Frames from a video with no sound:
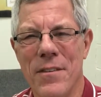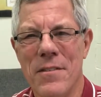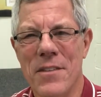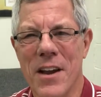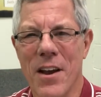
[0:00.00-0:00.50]

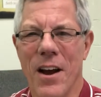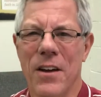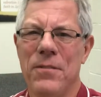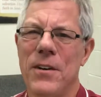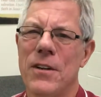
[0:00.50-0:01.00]
The
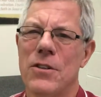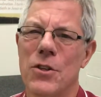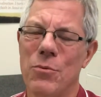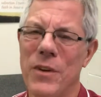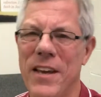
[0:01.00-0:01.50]
confidence
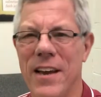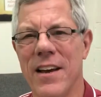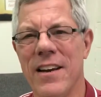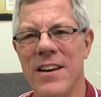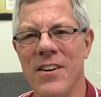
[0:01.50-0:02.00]
that we
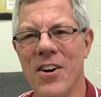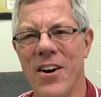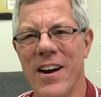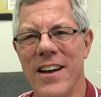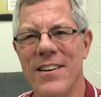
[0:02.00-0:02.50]
had in
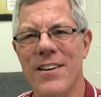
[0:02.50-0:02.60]
God